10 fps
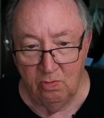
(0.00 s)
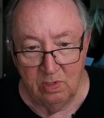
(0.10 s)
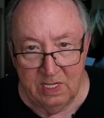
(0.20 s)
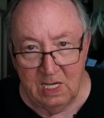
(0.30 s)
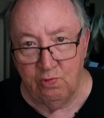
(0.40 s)
Well,
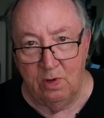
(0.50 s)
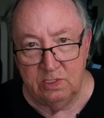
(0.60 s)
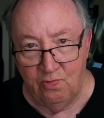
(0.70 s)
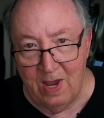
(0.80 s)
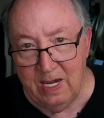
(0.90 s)
guess
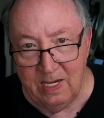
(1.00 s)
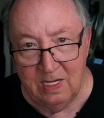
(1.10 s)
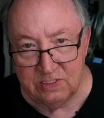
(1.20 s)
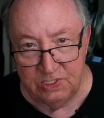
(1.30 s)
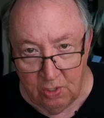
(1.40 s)
what's right
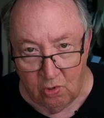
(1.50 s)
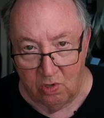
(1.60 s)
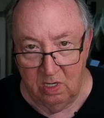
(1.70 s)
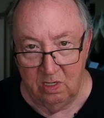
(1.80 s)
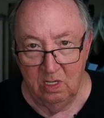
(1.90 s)
next
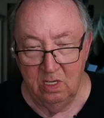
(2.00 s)
door